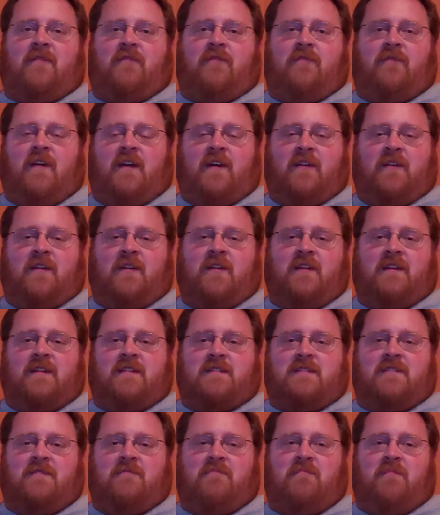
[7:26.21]
Failure
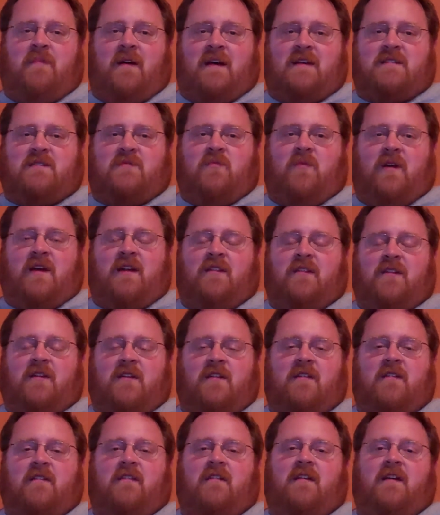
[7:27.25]
is the best way to
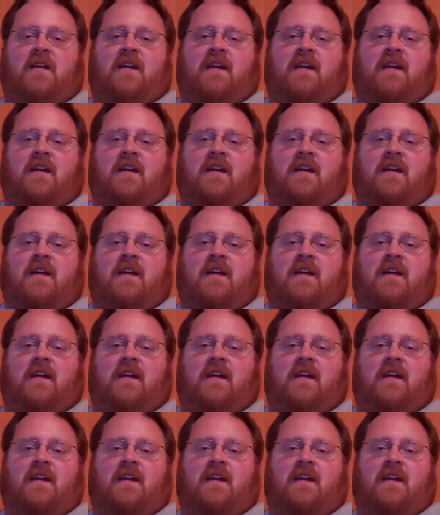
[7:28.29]
learn,